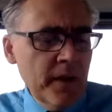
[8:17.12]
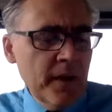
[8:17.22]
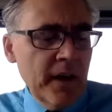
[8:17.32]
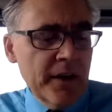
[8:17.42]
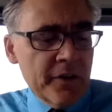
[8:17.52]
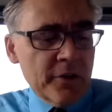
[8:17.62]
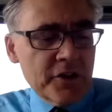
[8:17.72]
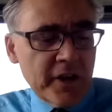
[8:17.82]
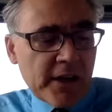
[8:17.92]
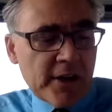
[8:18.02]
Another
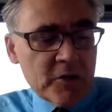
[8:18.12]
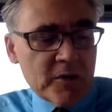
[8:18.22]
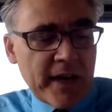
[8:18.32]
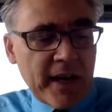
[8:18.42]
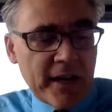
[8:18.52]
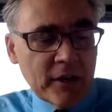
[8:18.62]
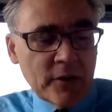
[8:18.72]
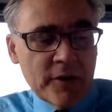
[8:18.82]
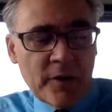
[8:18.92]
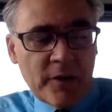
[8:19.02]
challenge with that kind of
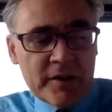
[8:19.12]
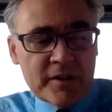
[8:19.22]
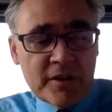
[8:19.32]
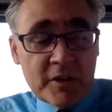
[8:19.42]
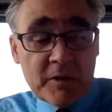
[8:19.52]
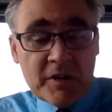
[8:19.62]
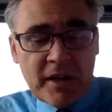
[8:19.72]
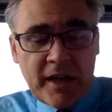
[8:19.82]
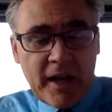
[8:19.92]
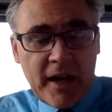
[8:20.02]
learning organization, especially
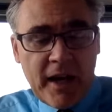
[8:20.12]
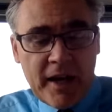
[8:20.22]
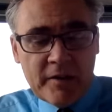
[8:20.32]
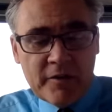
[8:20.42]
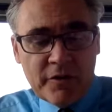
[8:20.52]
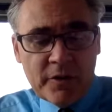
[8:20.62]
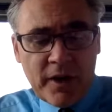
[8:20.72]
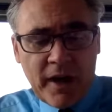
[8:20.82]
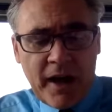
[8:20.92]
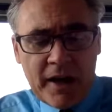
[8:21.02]
any kind of high
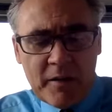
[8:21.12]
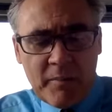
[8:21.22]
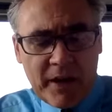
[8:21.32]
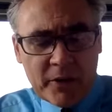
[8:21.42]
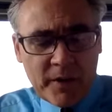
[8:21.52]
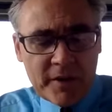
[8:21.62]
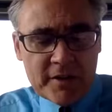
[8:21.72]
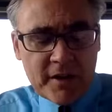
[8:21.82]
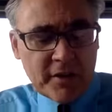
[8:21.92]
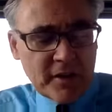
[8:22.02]
impact
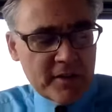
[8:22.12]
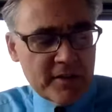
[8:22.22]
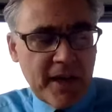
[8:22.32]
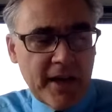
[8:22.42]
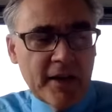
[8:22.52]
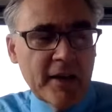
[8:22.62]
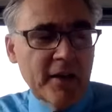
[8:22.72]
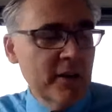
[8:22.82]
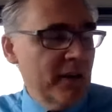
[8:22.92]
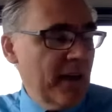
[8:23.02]
organization, is that
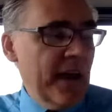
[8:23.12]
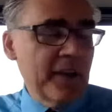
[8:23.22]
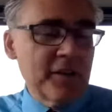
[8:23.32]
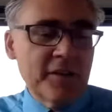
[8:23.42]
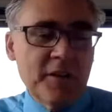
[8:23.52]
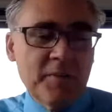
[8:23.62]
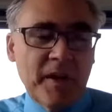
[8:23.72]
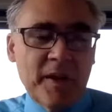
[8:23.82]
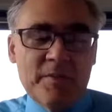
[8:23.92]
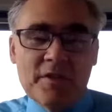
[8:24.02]
excellence
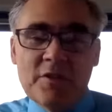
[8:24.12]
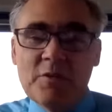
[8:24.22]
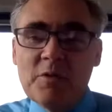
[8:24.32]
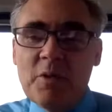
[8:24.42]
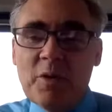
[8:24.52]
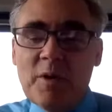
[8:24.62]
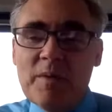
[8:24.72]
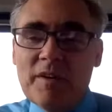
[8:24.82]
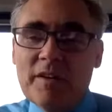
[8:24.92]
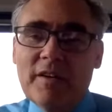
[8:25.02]
becomes the new
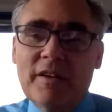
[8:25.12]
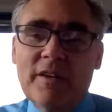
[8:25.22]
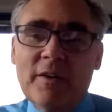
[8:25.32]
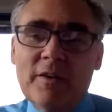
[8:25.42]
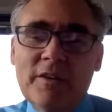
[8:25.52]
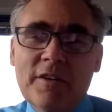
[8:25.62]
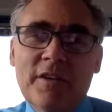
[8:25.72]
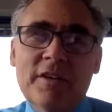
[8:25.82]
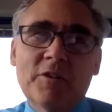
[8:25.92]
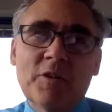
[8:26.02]
norm, And
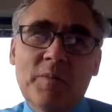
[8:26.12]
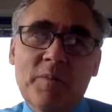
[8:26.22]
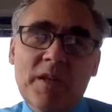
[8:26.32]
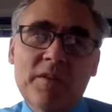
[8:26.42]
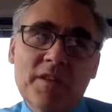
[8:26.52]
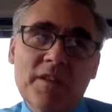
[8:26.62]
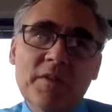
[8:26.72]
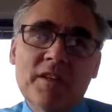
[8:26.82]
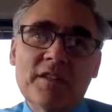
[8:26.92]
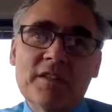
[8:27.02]
in some
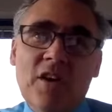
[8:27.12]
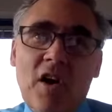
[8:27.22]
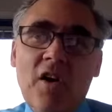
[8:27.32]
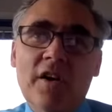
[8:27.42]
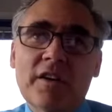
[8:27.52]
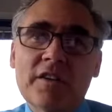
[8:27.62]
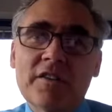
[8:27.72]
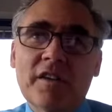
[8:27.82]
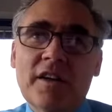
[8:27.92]
sense it's hard because